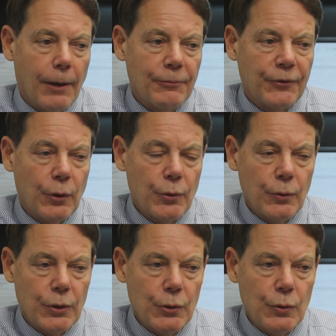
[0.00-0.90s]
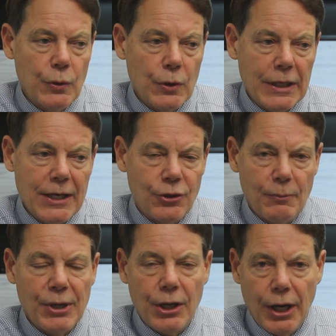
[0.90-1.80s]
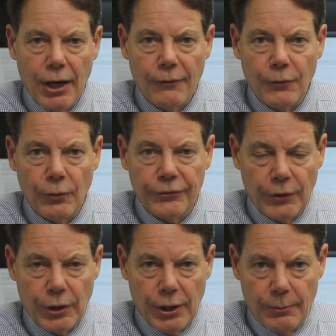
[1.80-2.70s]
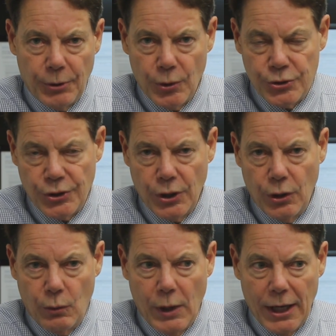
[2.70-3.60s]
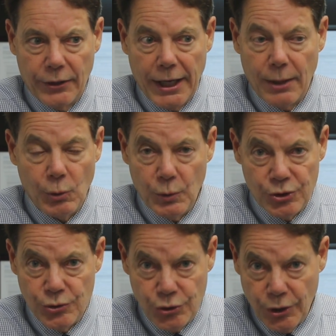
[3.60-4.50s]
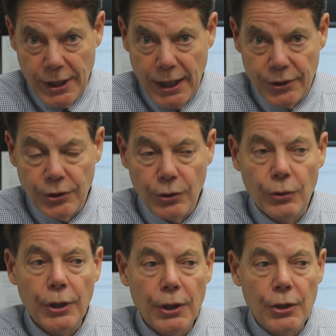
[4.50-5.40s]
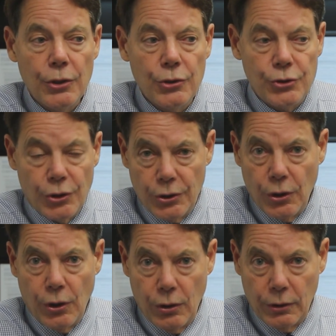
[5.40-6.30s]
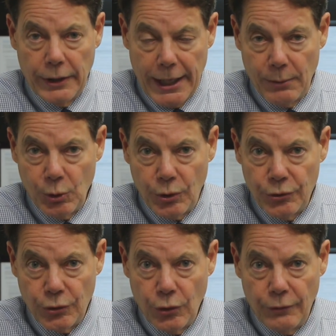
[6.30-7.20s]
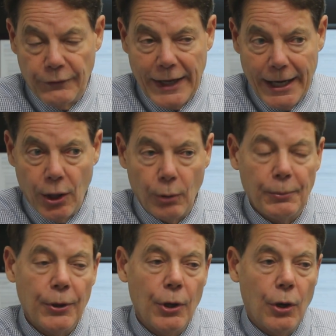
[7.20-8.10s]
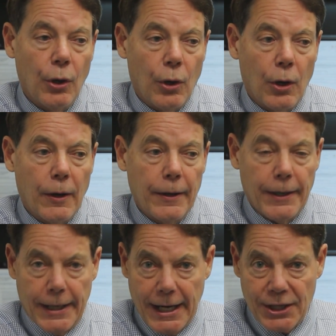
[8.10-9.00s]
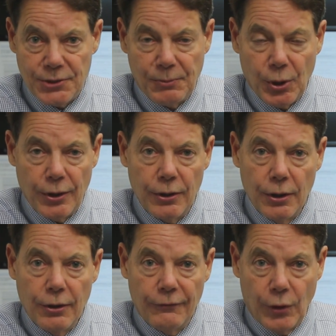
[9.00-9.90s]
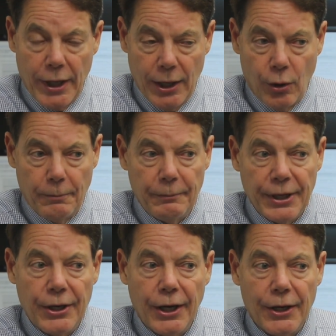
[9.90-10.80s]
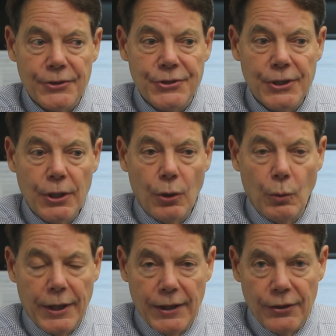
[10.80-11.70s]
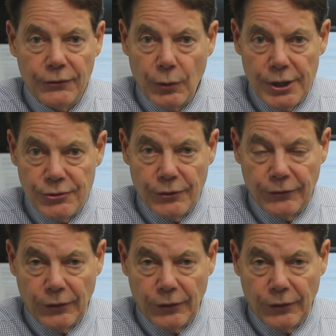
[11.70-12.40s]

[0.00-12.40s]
So you need to be careful, certainly approaching a wild animal, which you should not do. You should call animal control for help or an expert for help, because when these creatures